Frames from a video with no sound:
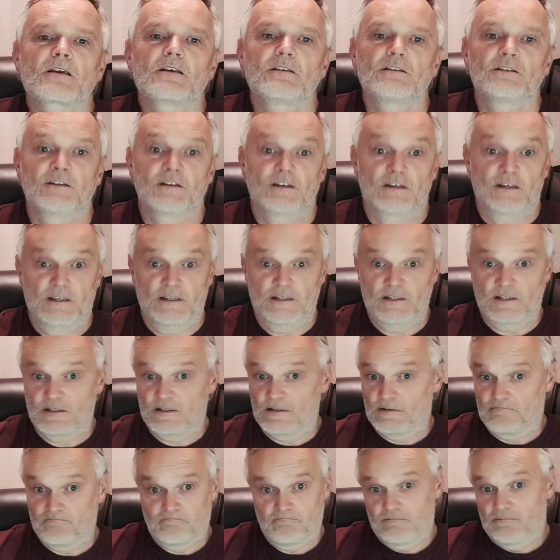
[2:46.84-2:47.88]

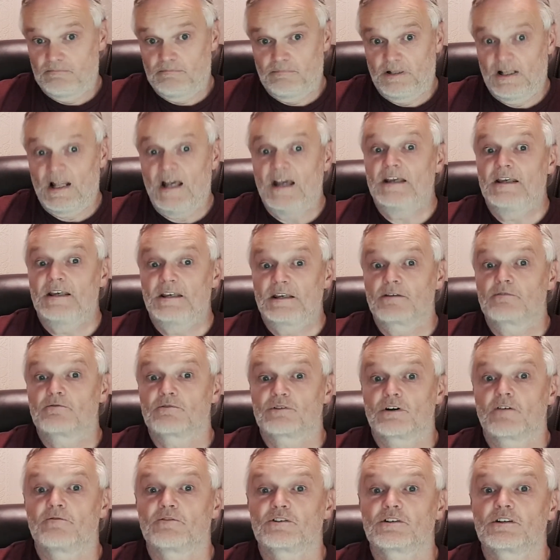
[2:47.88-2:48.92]
This plague was
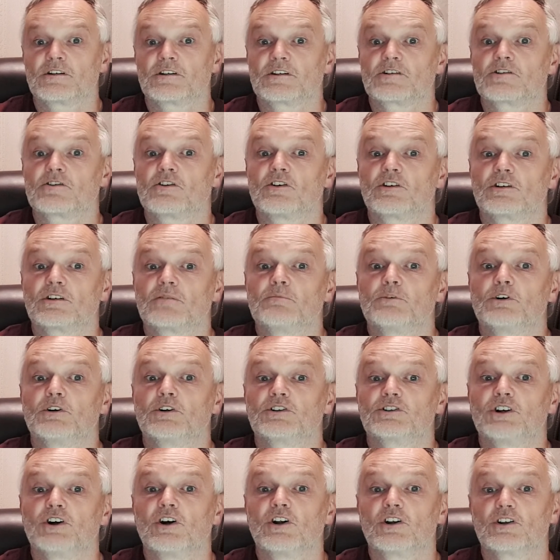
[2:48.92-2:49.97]
obviously started by
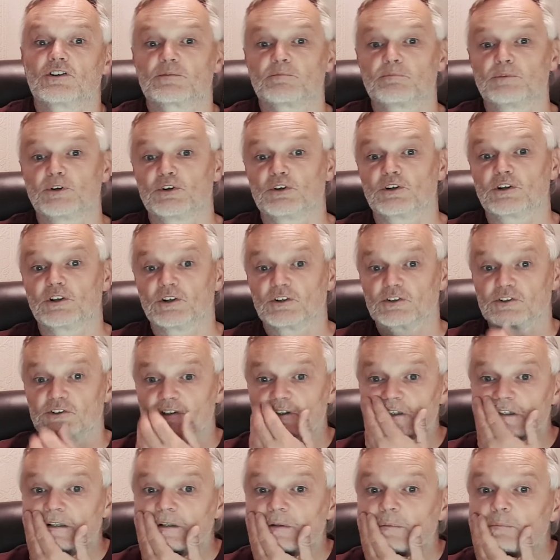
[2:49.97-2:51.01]
Charlotte's bloodlust
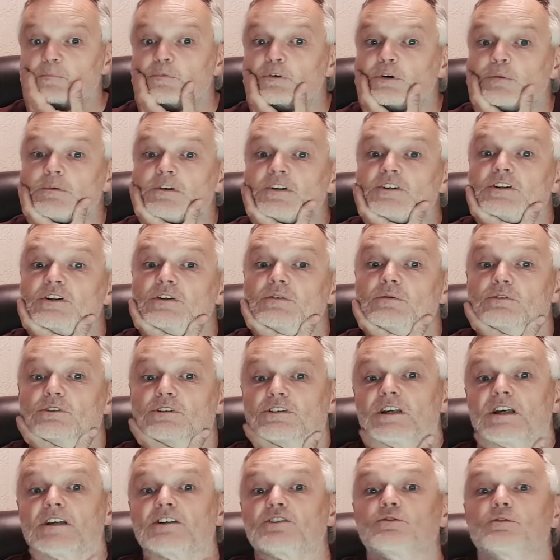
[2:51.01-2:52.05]
and promiscuous
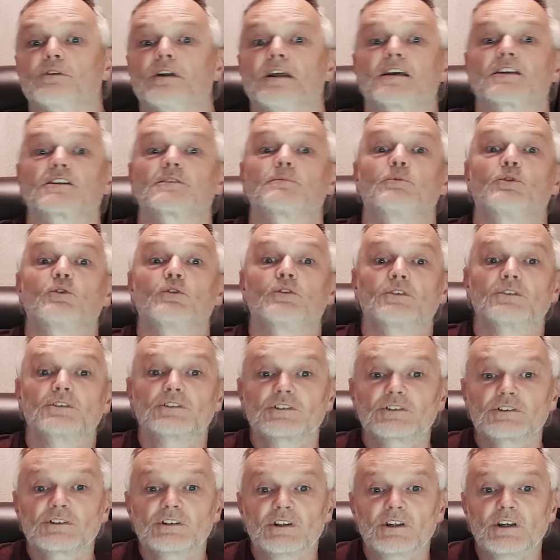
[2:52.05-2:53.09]
sexual
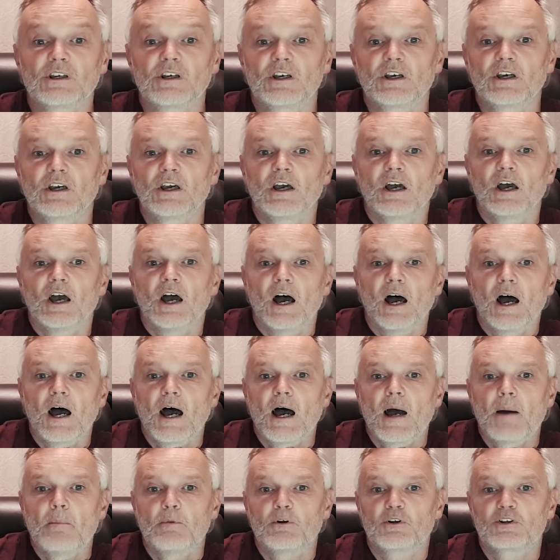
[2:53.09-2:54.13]
exploits.
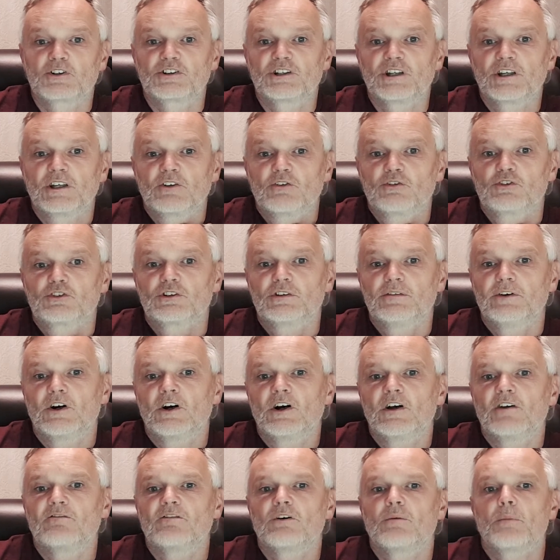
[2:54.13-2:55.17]
But a single
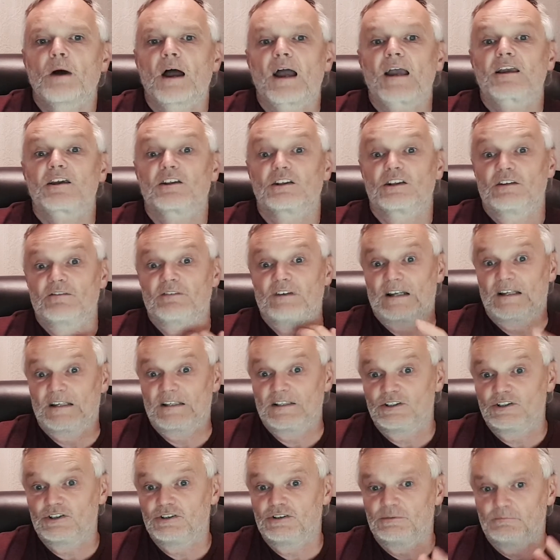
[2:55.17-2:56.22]
survivor back at the
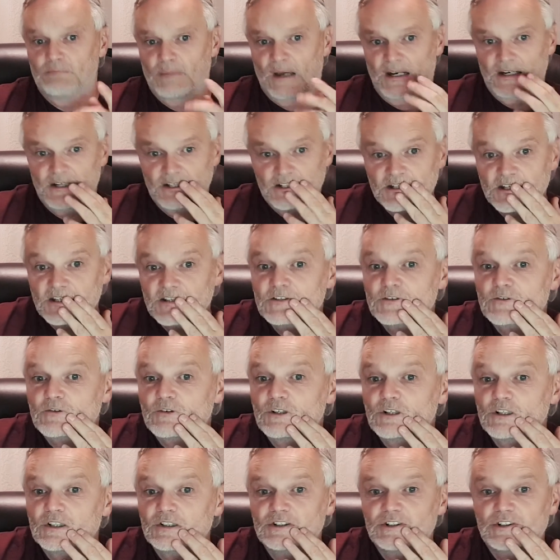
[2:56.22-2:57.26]
village manages to
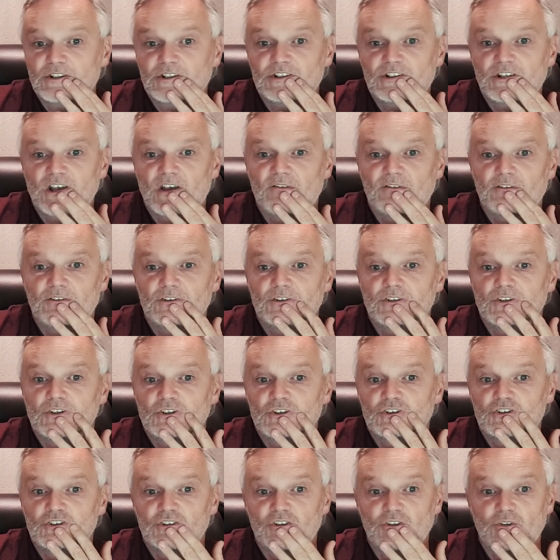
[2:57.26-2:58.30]
release the Seven
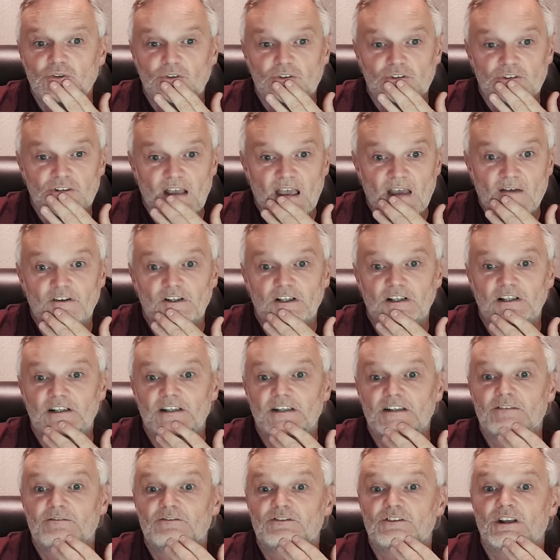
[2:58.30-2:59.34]
as soon as Everett
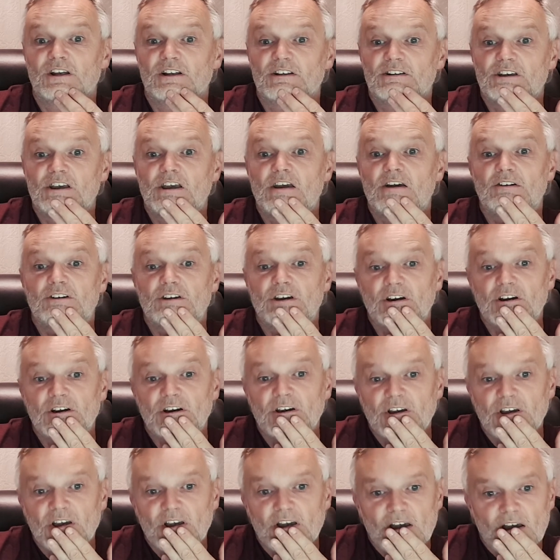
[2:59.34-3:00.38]
leaves that area,
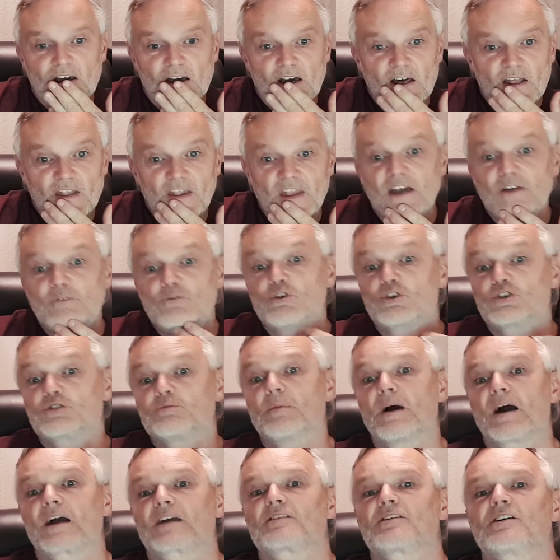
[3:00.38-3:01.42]
and they rush
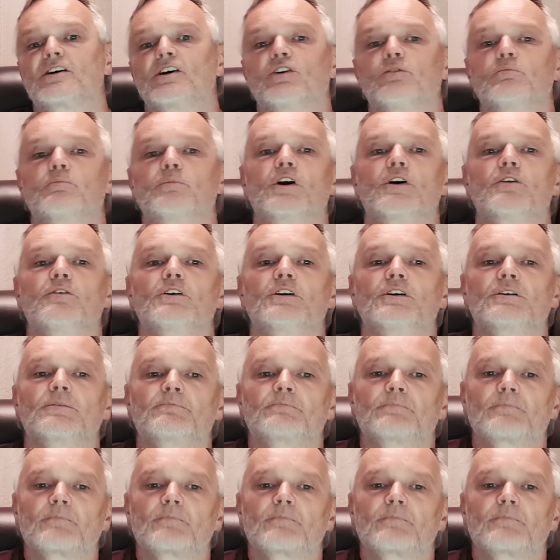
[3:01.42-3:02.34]
back to help Brody.